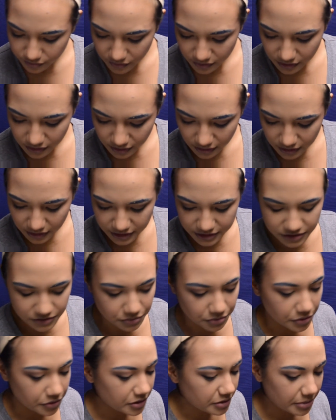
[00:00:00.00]
I
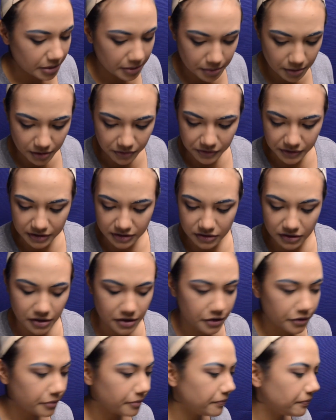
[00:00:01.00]
just ruined my perfect
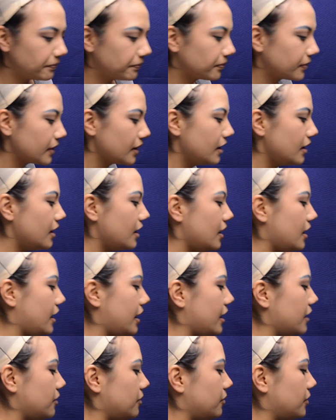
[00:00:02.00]
glow. I
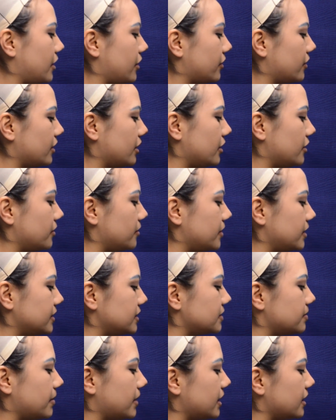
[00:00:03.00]
had another color
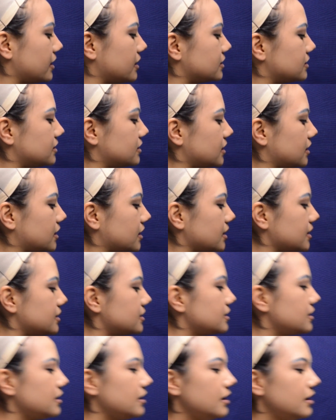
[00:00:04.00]
once, but it
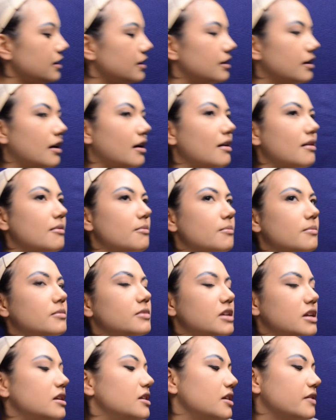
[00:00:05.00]
seriously
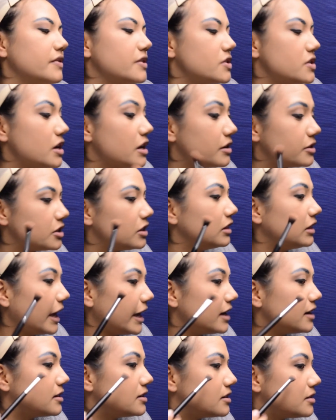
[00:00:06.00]
it
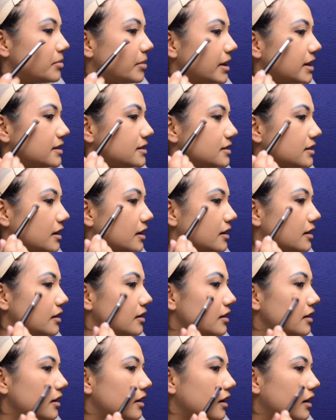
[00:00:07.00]
lightened my
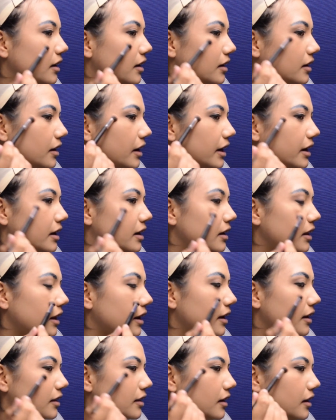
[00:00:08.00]
skin, and I didn't
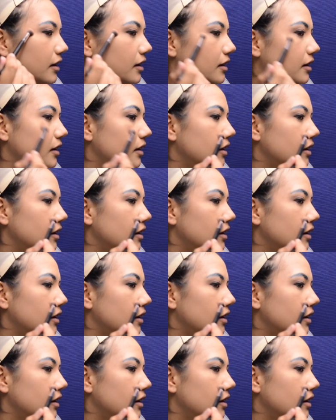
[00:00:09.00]
like that.